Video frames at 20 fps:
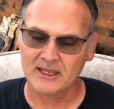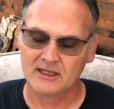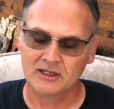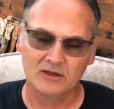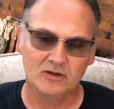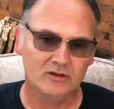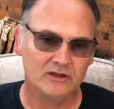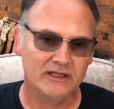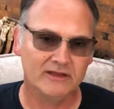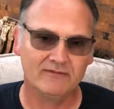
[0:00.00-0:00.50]

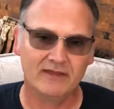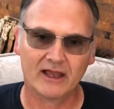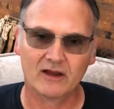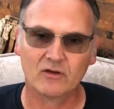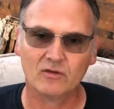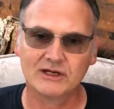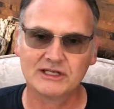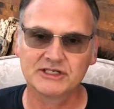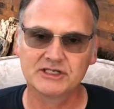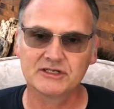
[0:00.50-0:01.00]
you leave that
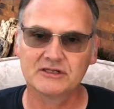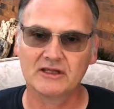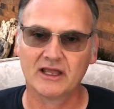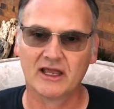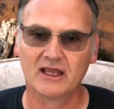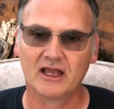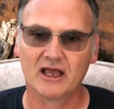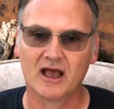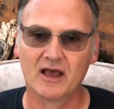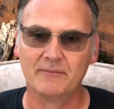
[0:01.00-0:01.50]
question in
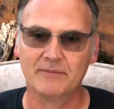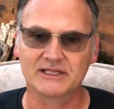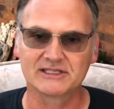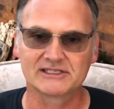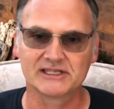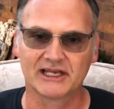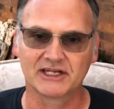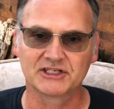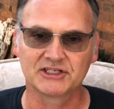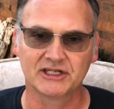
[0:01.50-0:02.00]
that comment
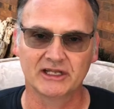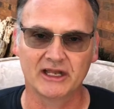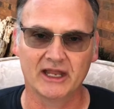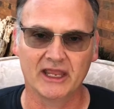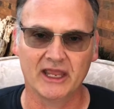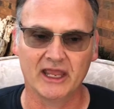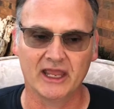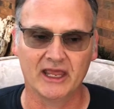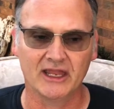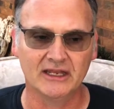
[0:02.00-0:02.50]
section,
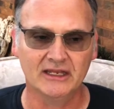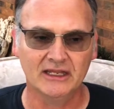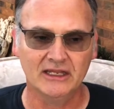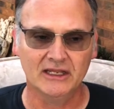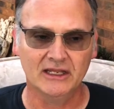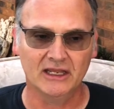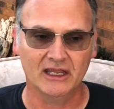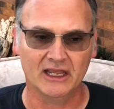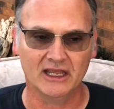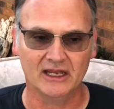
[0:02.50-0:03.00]
and
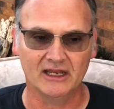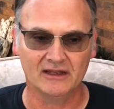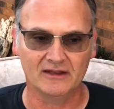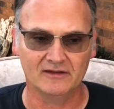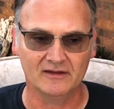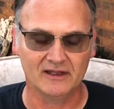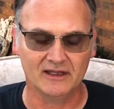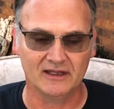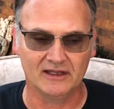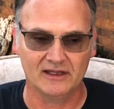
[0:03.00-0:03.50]

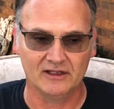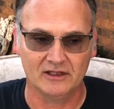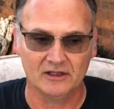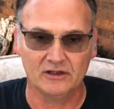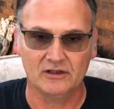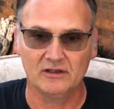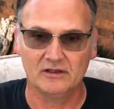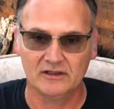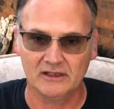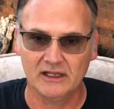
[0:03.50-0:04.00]

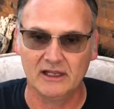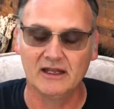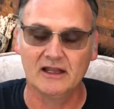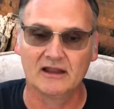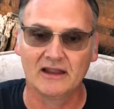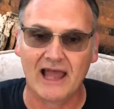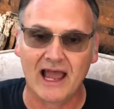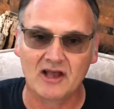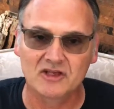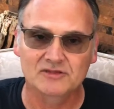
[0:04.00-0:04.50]
it
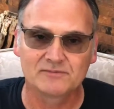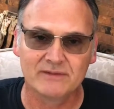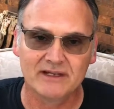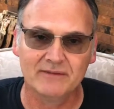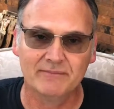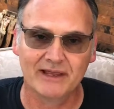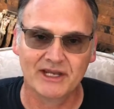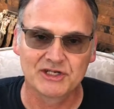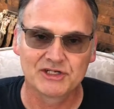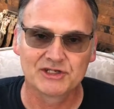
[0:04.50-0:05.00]
allows me to
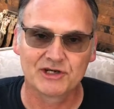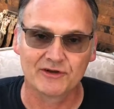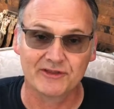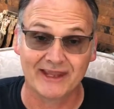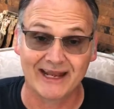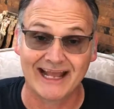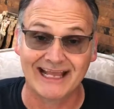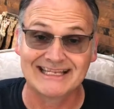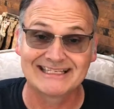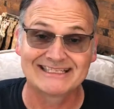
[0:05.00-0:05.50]
make sure
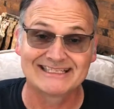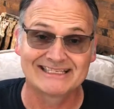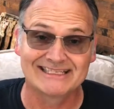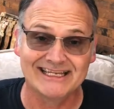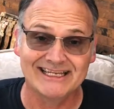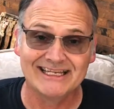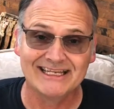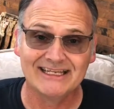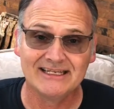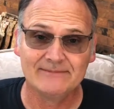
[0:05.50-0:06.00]
that I
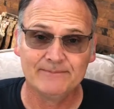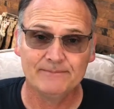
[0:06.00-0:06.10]
see it